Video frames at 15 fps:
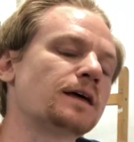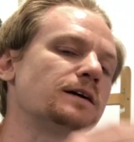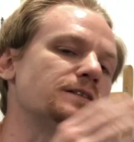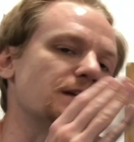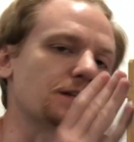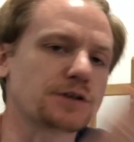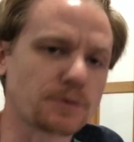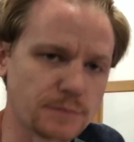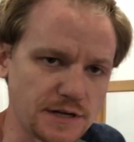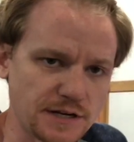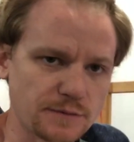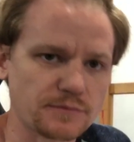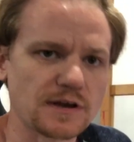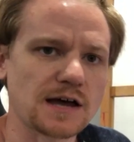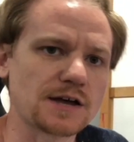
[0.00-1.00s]
taking your
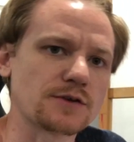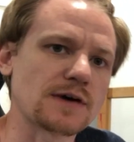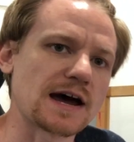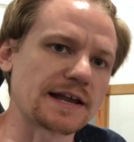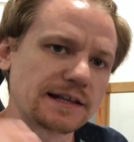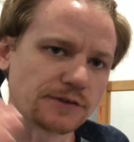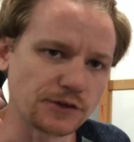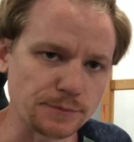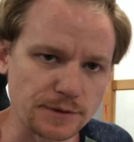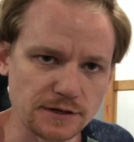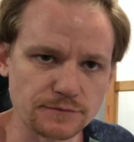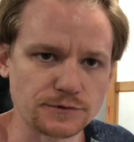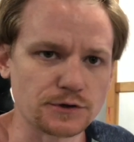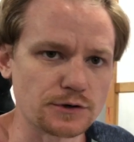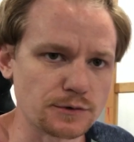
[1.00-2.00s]
medium value, adding a little bit
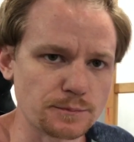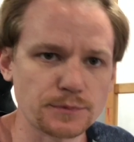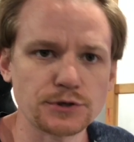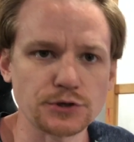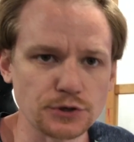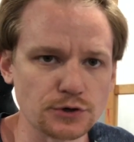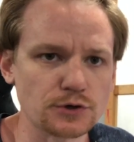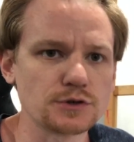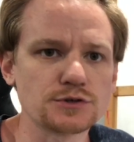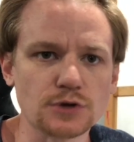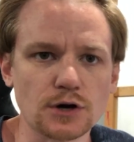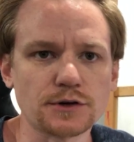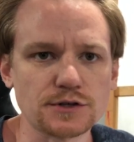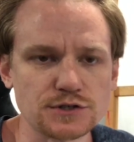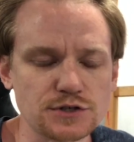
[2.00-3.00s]
of your pure
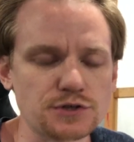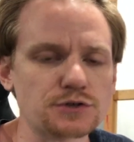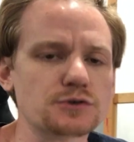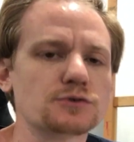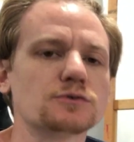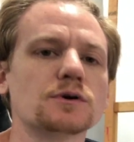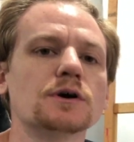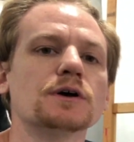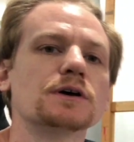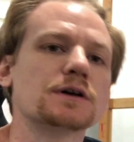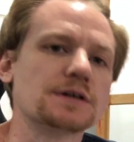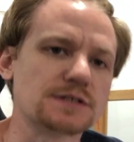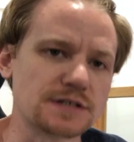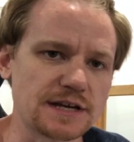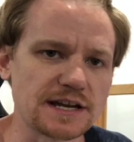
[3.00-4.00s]
darkest hue
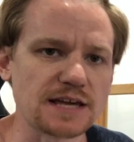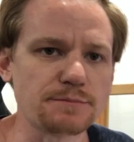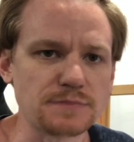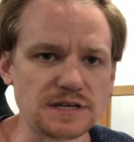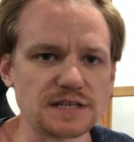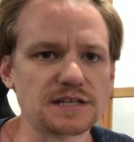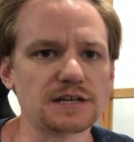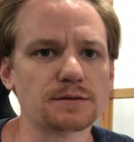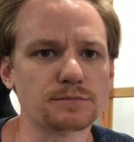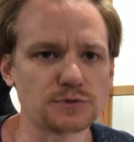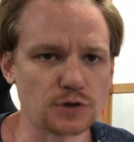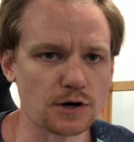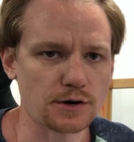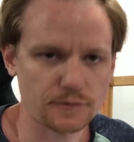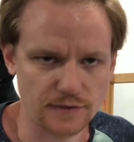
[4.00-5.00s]
to get a medium
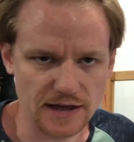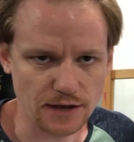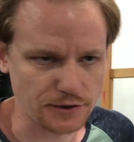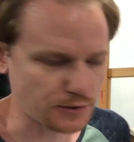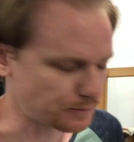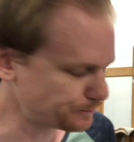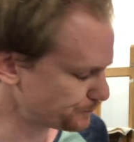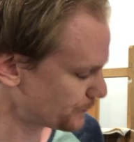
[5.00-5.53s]
dark value.